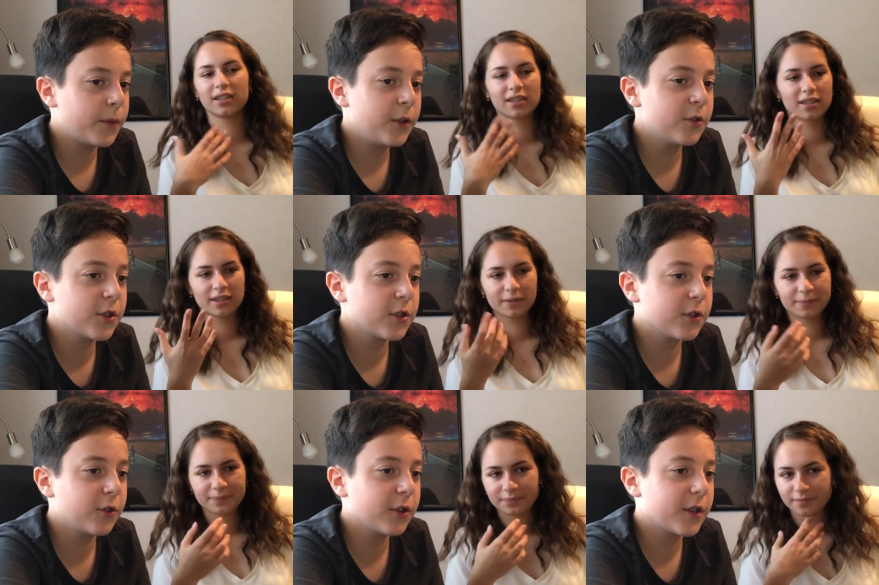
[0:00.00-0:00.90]
Speaker 1: But you
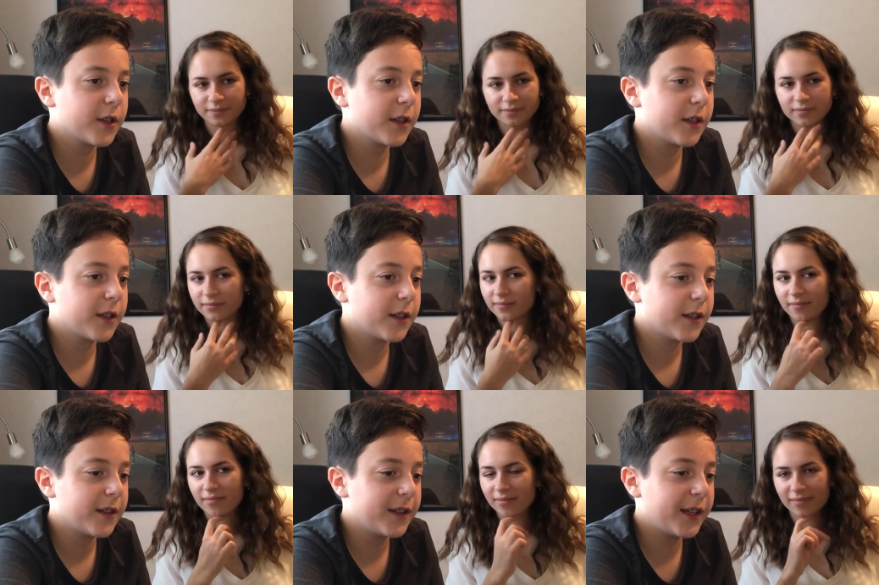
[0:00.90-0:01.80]
just look
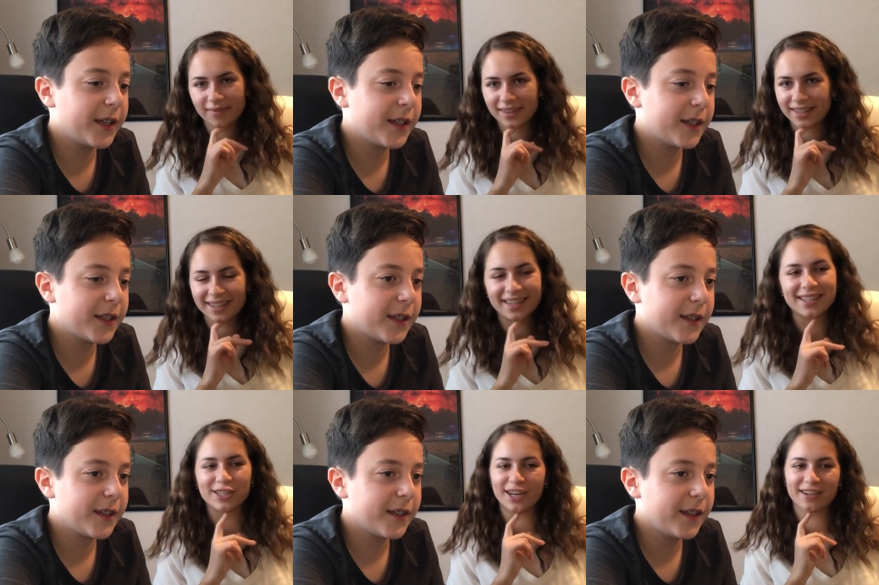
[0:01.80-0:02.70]
like.
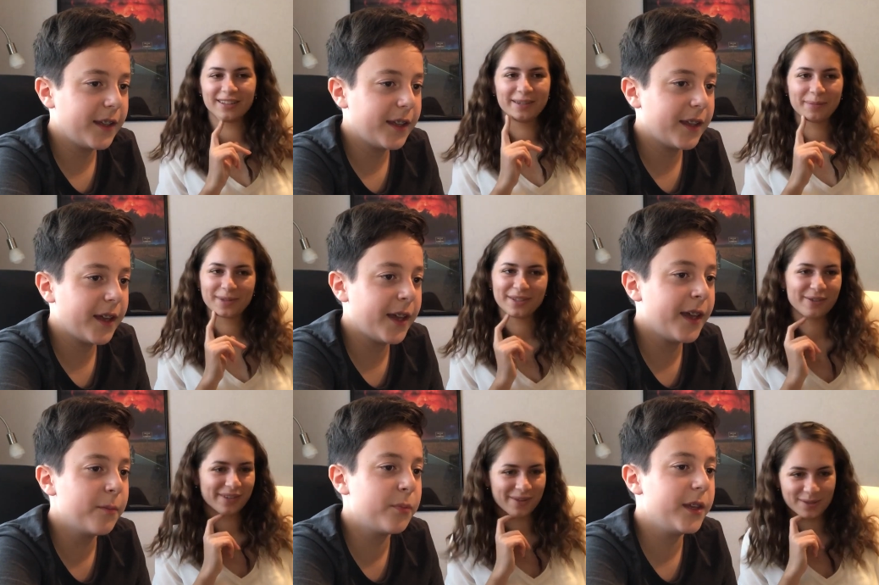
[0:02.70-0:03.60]
And the duck lips.
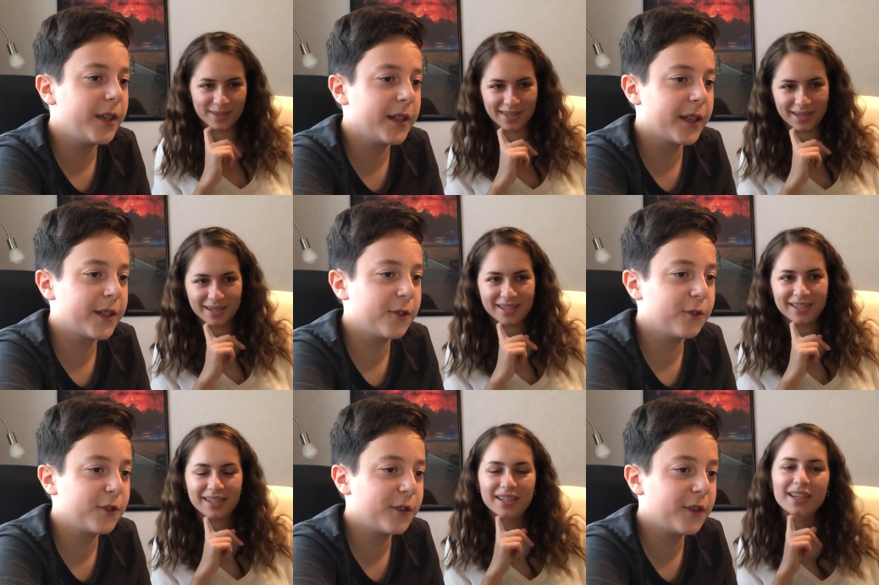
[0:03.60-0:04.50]
A know, hippie. like you.
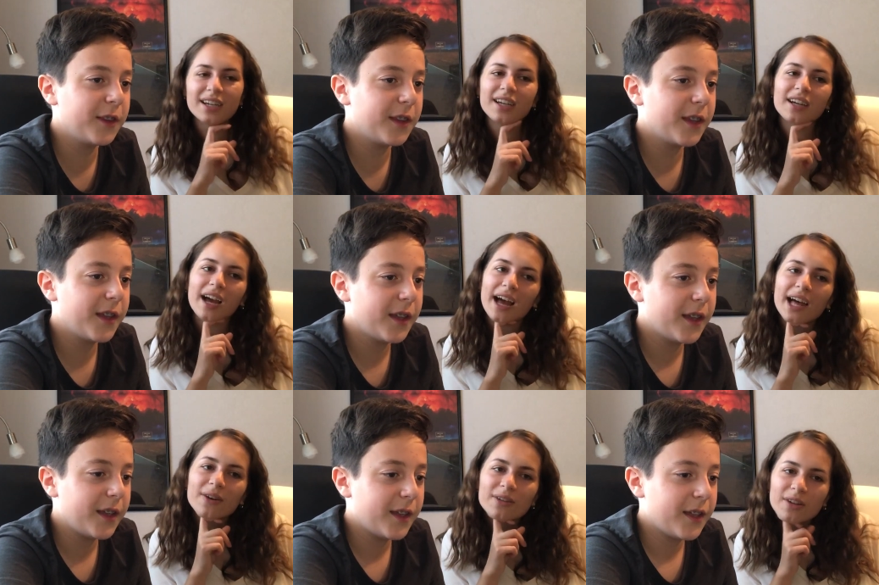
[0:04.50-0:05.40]

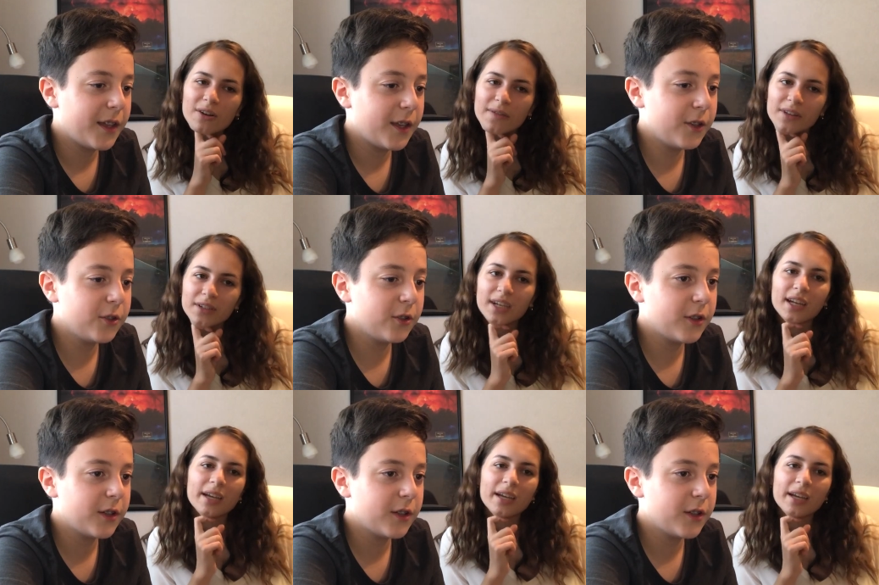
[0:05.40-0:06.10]
I don't know if I look, a